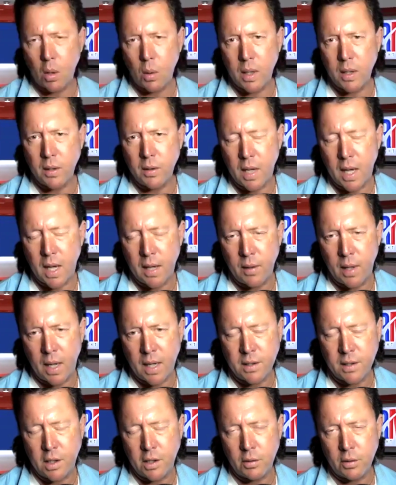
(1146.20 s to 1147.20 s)
and
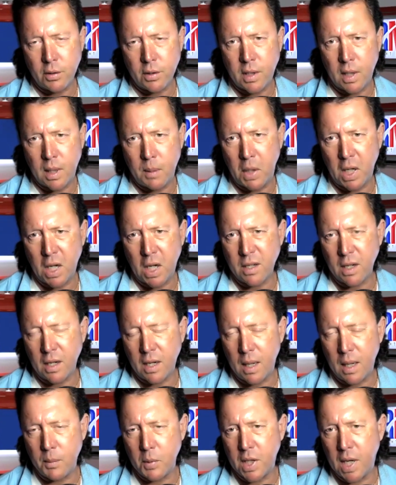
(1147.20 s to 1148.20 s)
that's interesting, because it
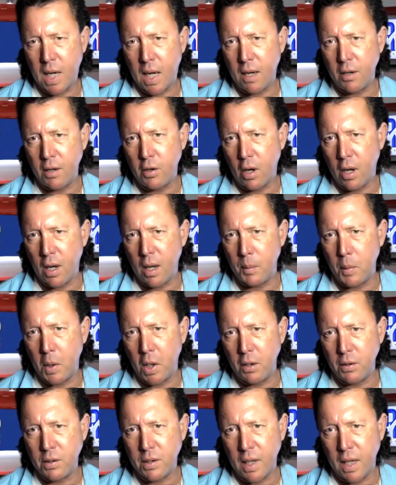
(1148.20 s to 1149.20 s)
comes down to
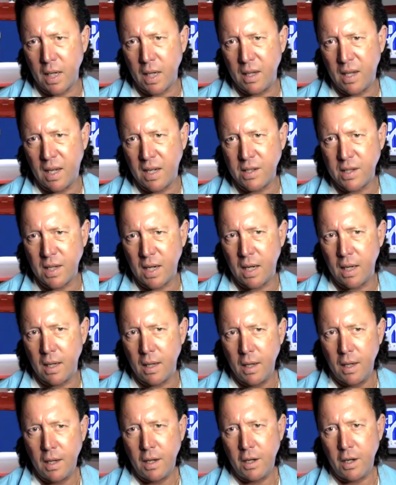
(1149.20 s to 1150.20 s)
almost like they
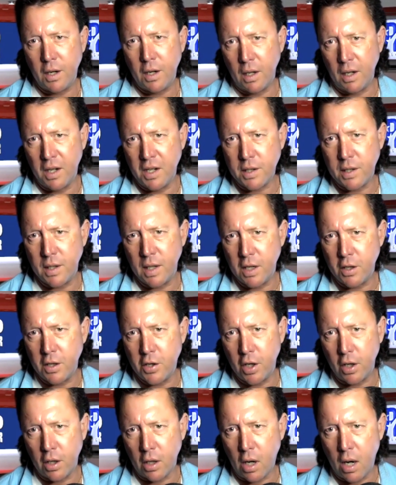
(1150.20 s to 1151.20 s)
say, listening
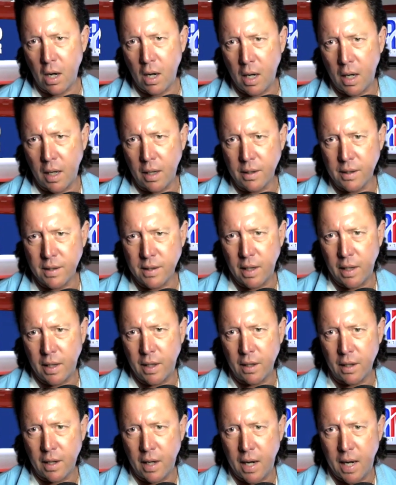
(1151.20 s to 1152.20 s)
to your heart instead of
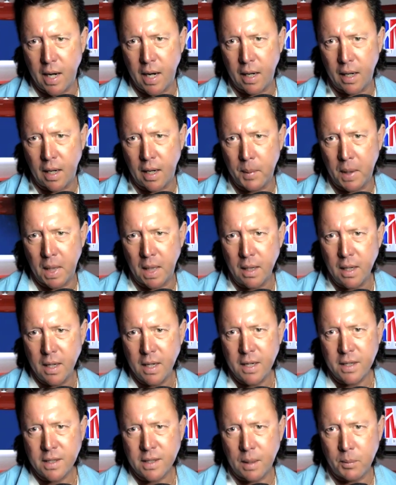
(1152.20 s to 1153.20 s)
your head. I mean,
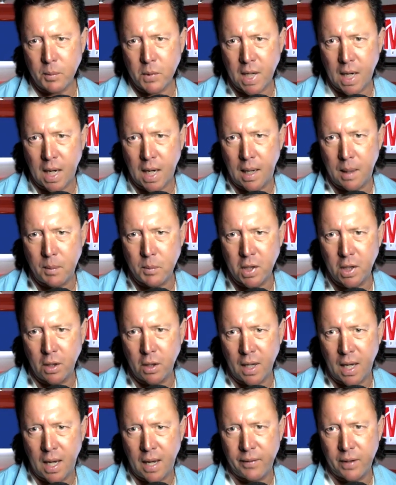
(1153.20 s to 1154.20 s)
sometimes
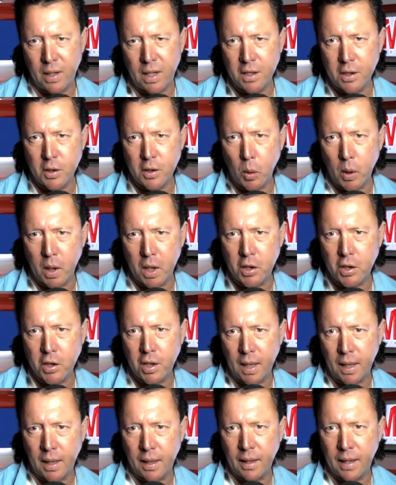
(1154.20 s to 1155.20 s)
you'll have an
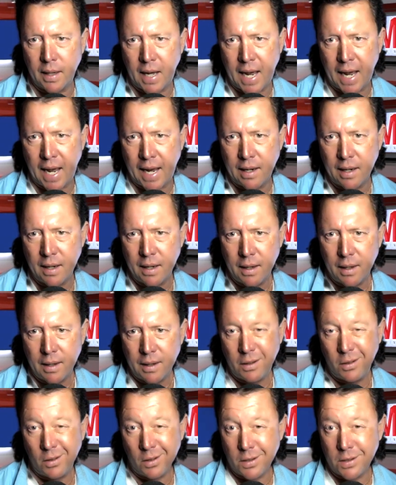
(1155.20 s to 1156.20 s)
intuition that
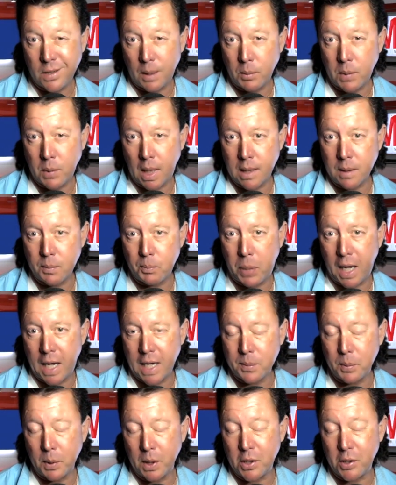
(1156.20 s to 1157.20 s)
you'll sometimes
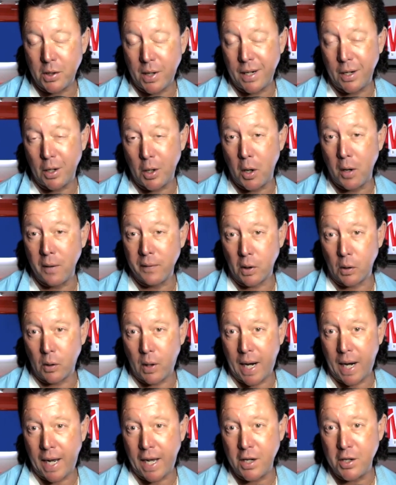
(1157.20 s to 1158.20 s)
possibly try to
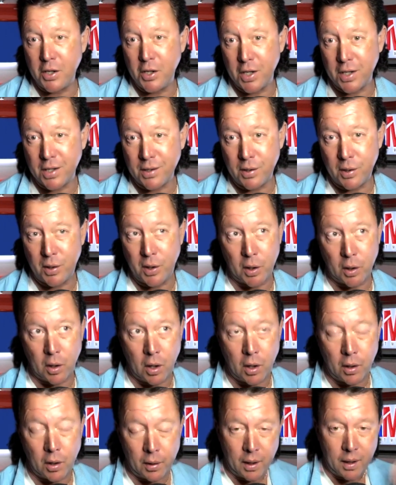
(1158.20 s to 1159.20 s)
override just through your
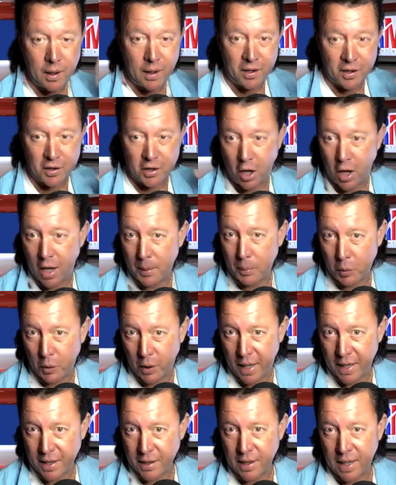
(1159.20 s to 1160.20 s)
own thought
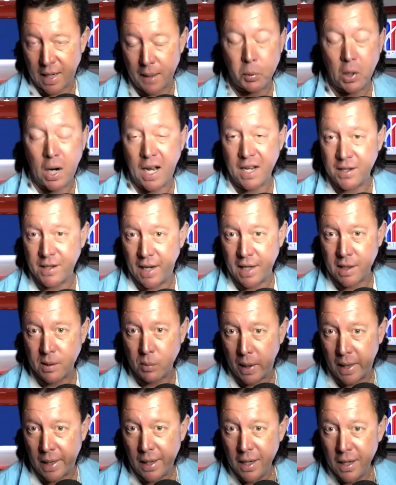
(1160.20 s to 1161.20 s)
process,
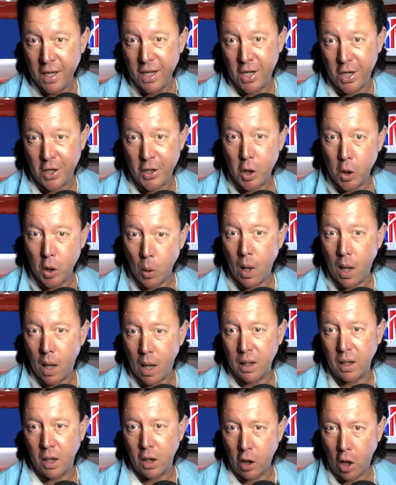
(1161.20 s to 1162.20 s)
when you knew
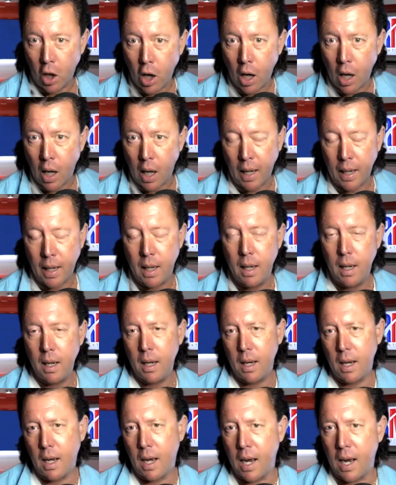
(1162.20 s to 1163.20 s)
all along
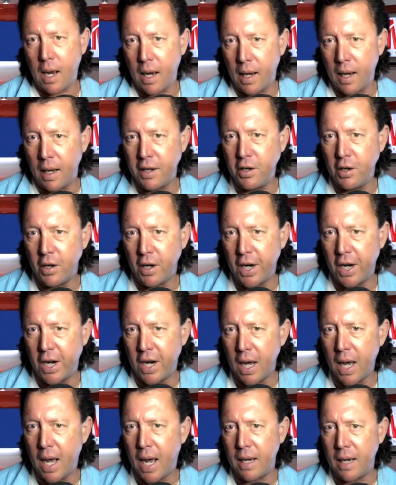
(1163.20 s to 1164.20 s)
in your
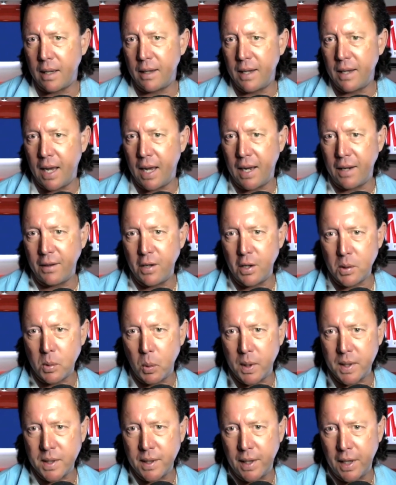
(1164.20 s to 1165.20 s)
gut that this
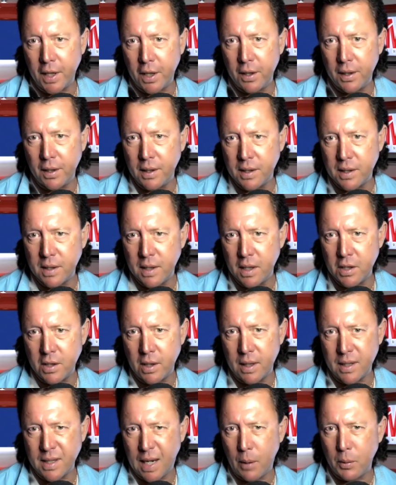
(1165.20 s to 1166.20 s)
wasn't a good
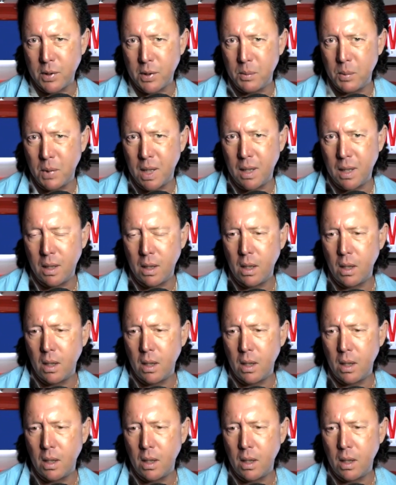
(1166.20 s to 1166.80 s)
decision. Is that what you mean?